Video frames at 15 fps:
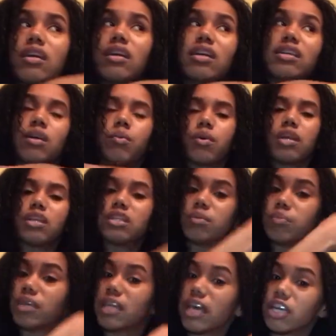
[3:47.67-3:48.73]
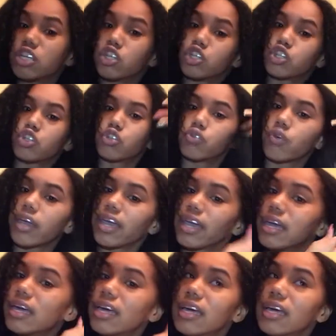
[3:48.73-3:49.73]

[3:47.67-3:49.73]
because I want it to be like straight.